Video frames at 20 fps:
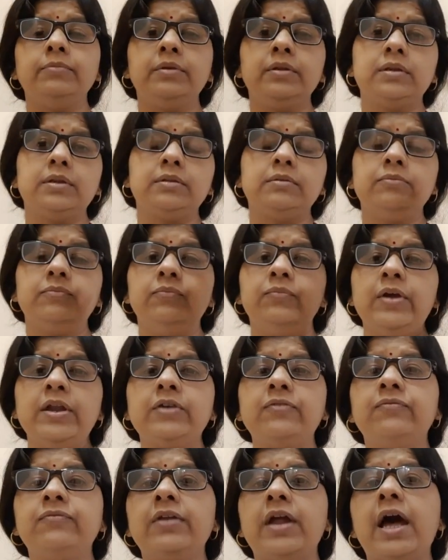it
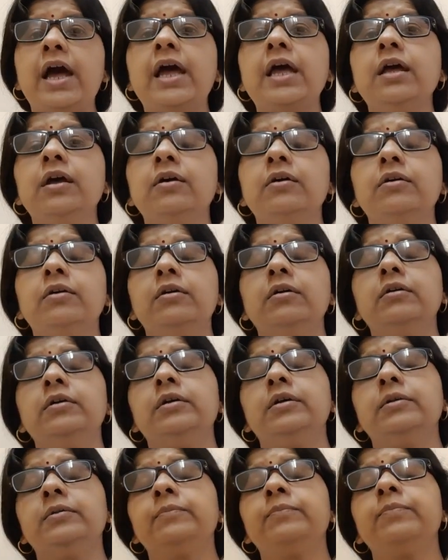went flying,
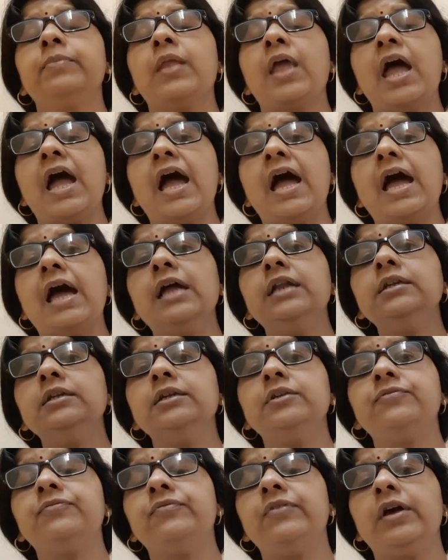and
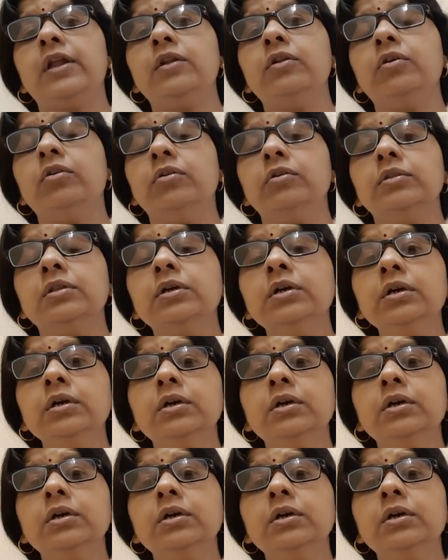it fell on